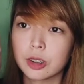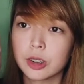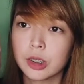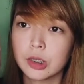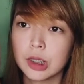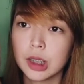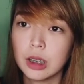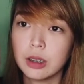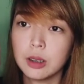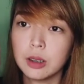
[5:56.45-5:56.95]

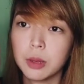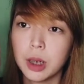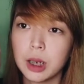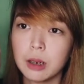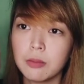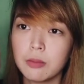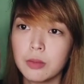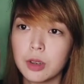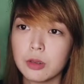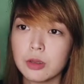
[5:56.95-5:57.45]
So down the
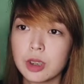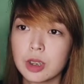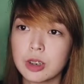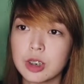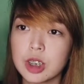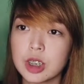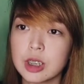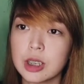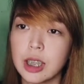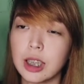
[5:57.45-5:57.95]
bottom, those are
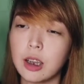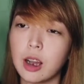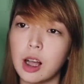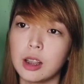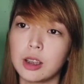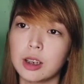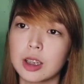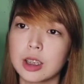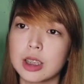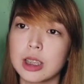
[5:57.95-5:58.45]
just like
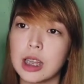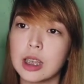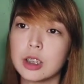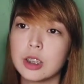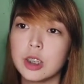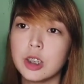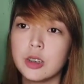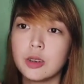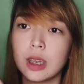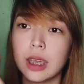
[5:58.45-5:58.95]
colors that
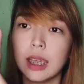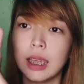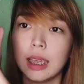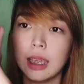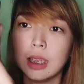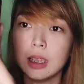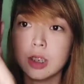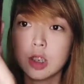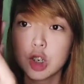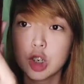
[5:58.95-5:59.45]
you
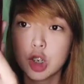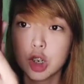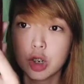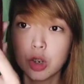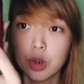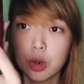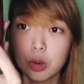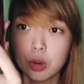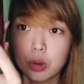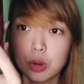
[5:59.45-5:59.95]
can
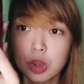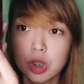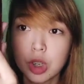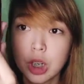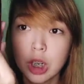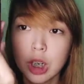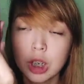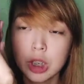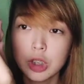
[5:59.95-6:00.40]
choose